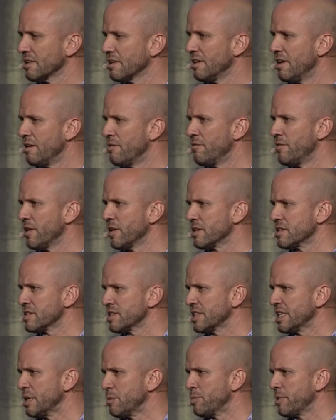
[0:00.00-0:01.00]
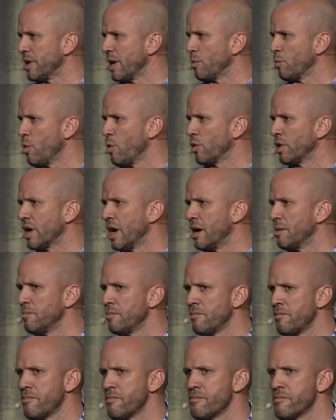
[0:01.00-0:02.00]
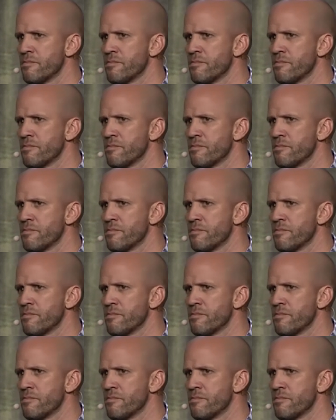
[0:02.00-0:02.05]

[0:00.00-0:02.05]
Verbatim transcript: I fell asleep and I woke up